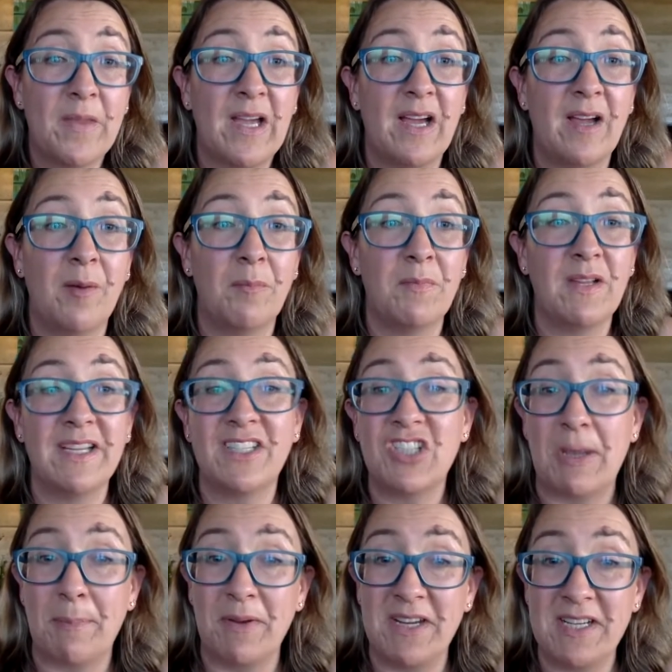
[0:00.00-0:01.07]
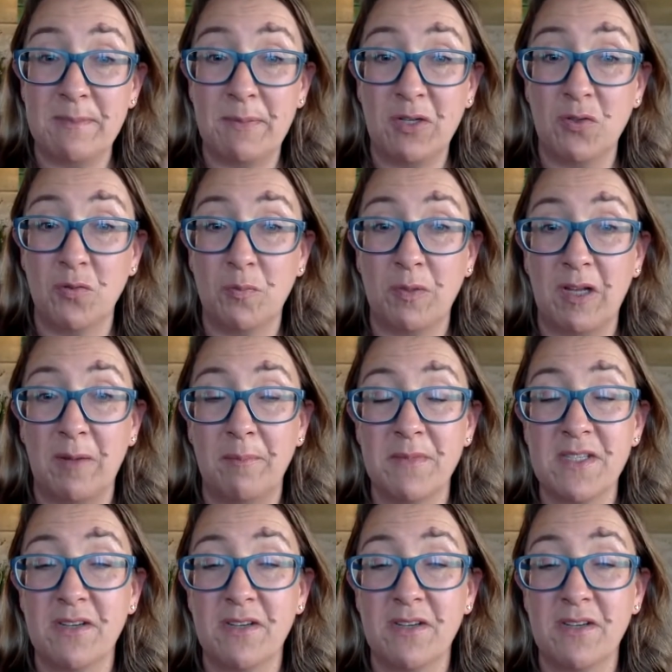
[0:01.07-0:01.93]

like Japanese pickled plum.